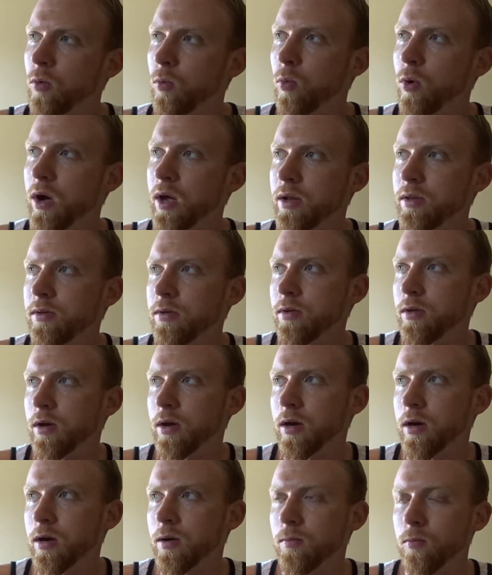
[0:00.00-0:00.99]
what
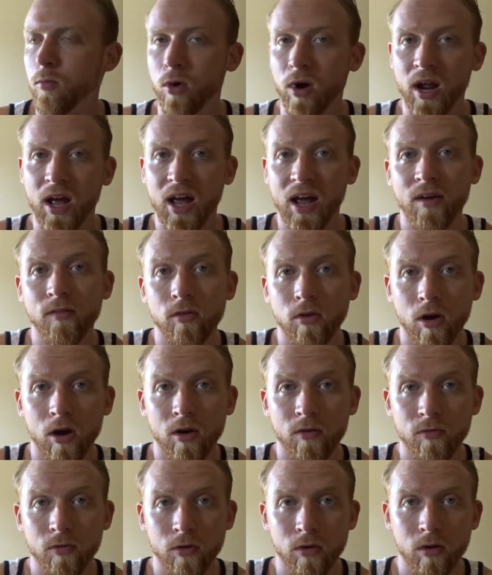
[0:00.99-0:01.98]
I have to
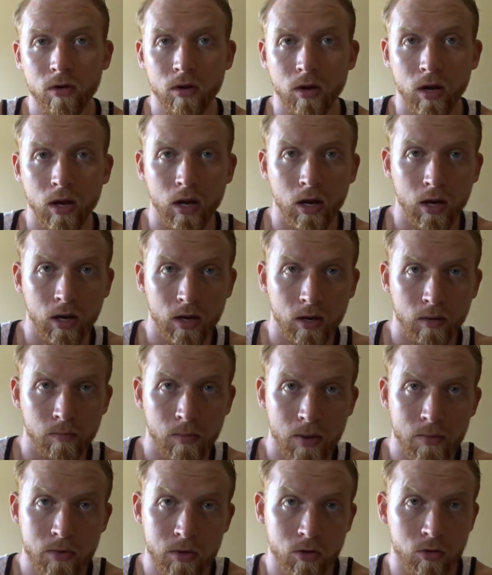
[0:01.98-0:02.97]
offer, and
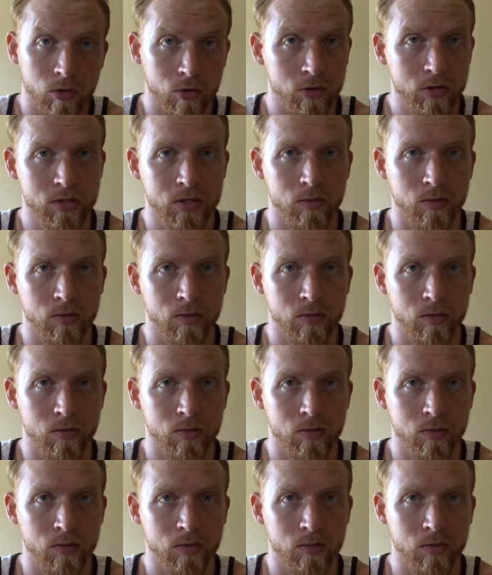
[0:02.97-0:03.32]
maybe you'll learn